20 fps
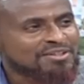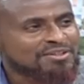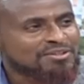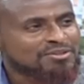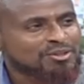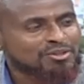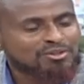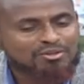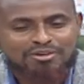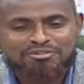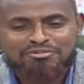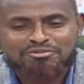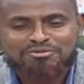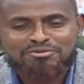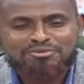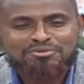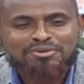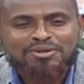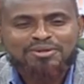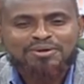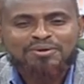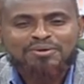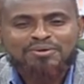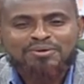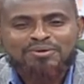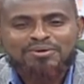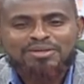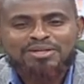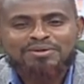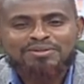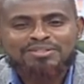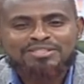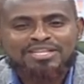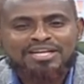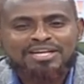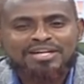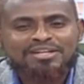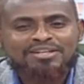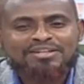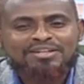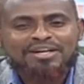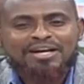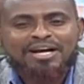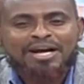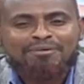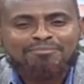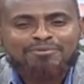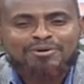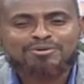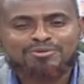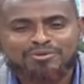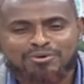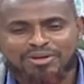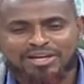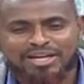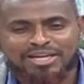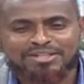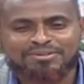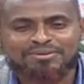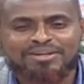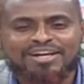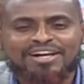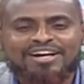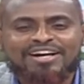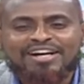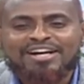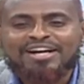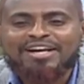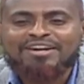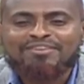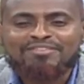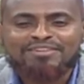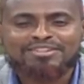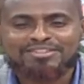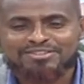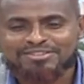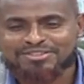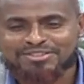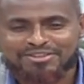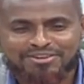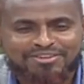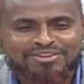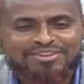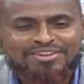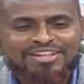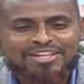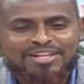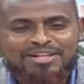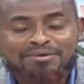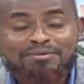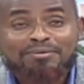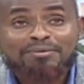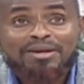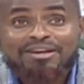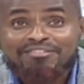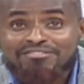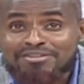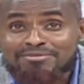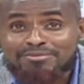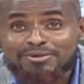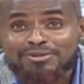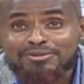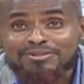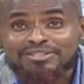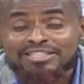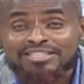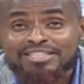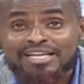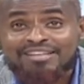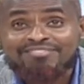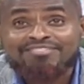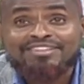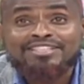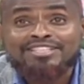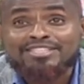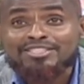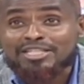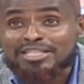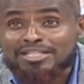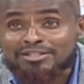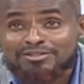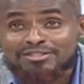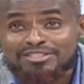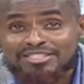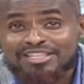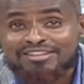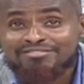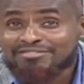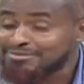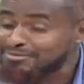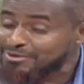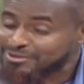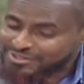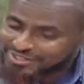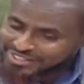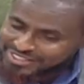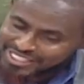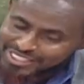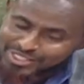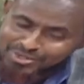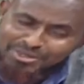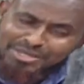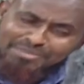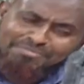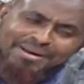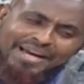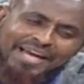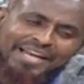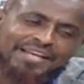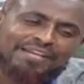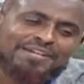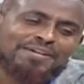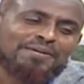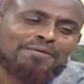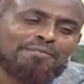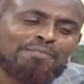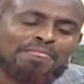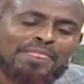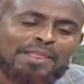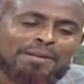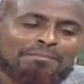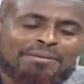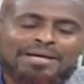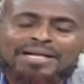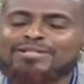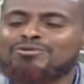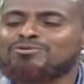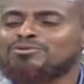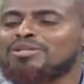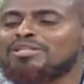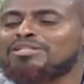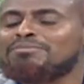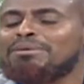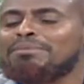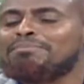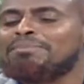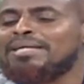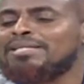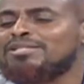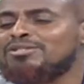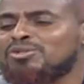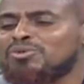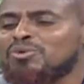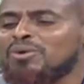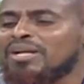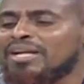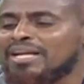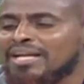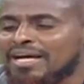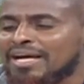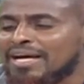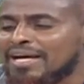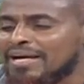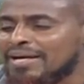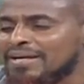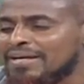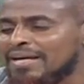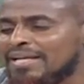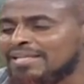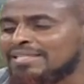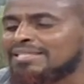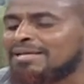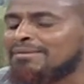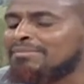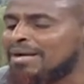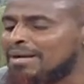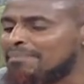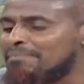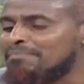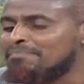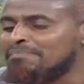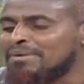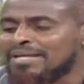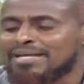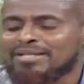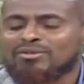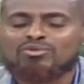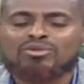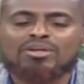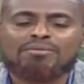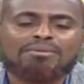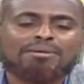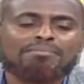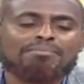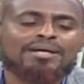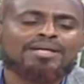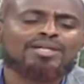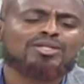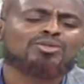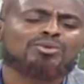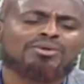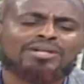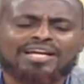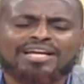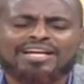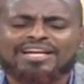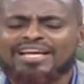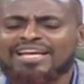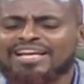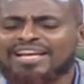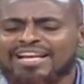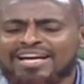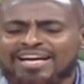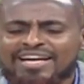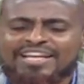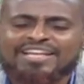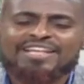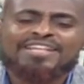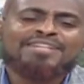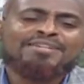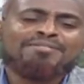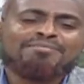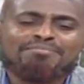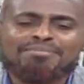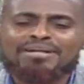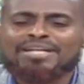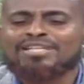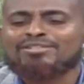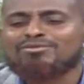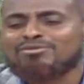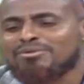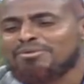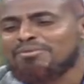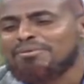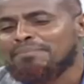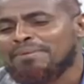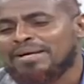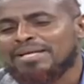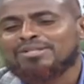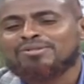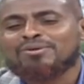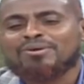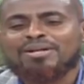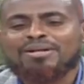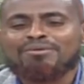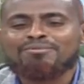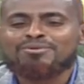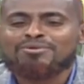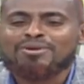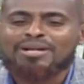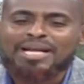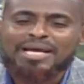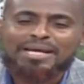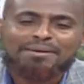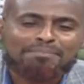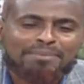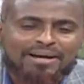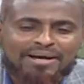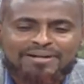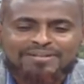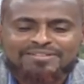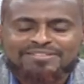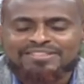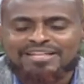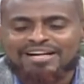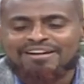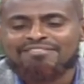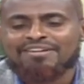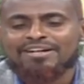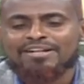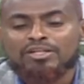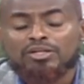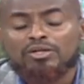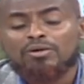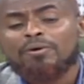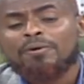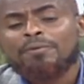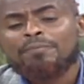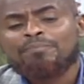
Sort of, he'll saying, I'm not going anywhere. I want, you know, everybody was, even the security, everybody was, that's one man. Mara tunababaishwa na Al-Shabaab, mara tunababaishwa na Raila, mara tunababaishwa na mtu anaiba sawa. You know,